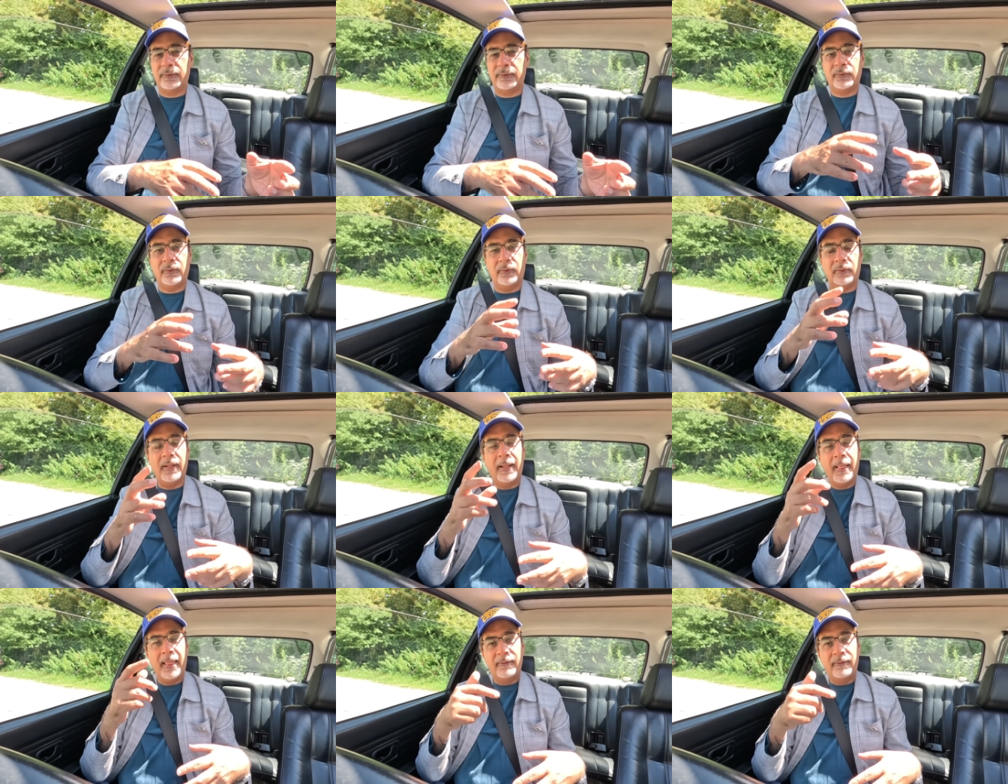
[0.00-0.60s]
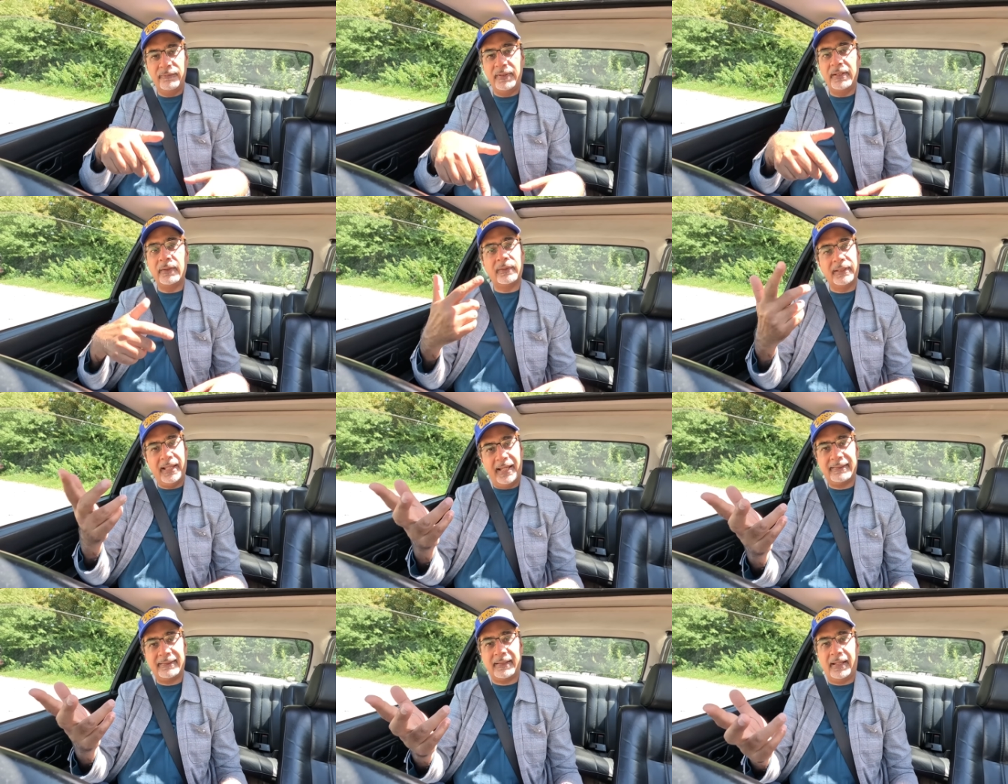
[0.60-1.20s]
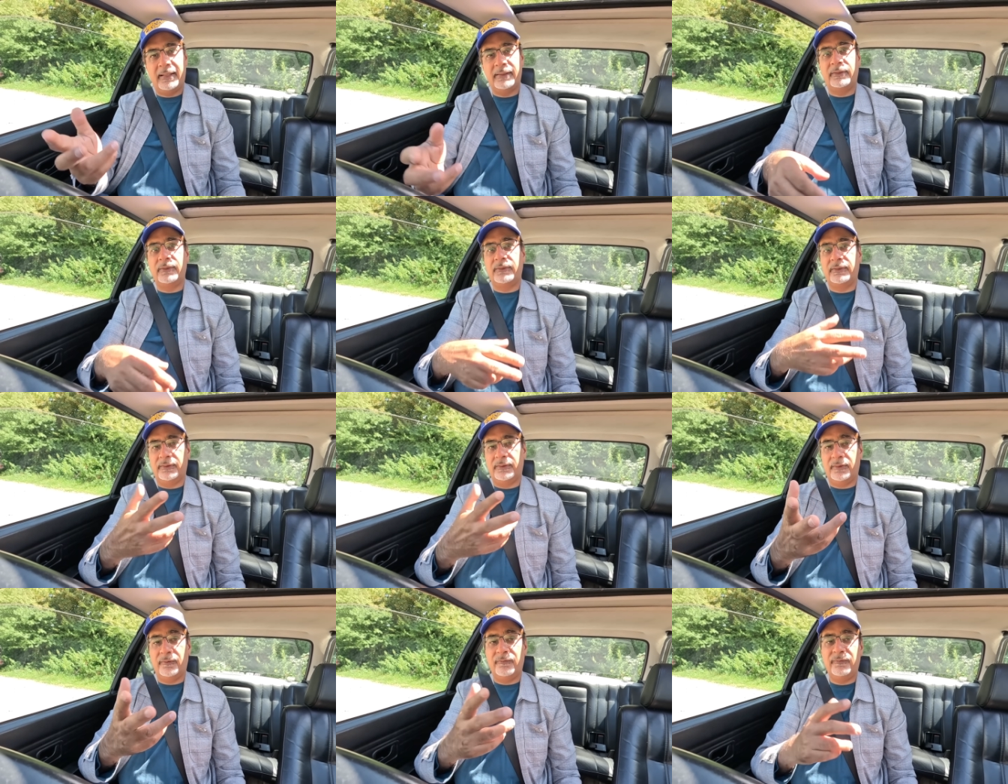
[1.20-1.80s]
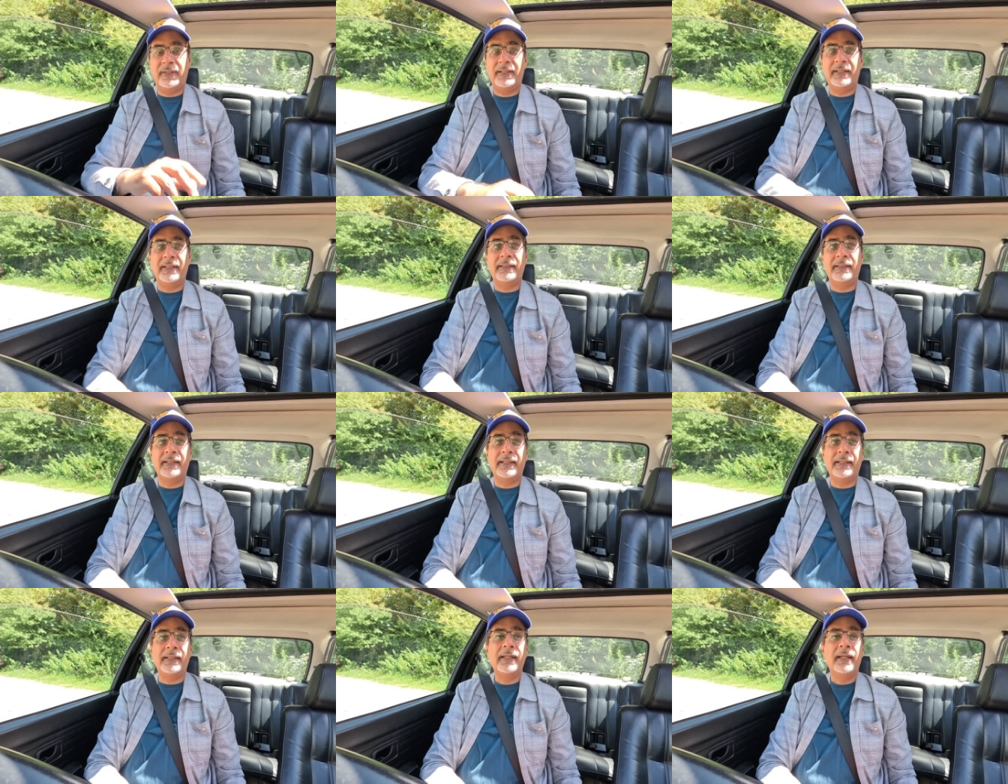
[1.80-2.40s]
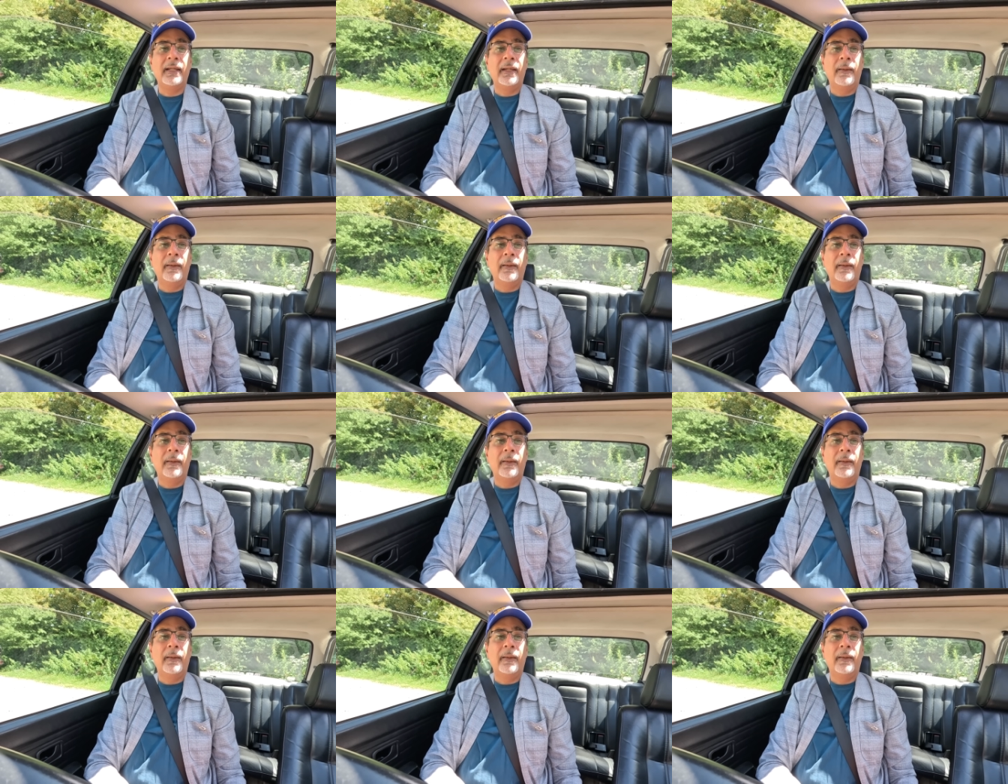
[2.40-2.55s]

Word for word: It's called vehicle excise duty, so VED.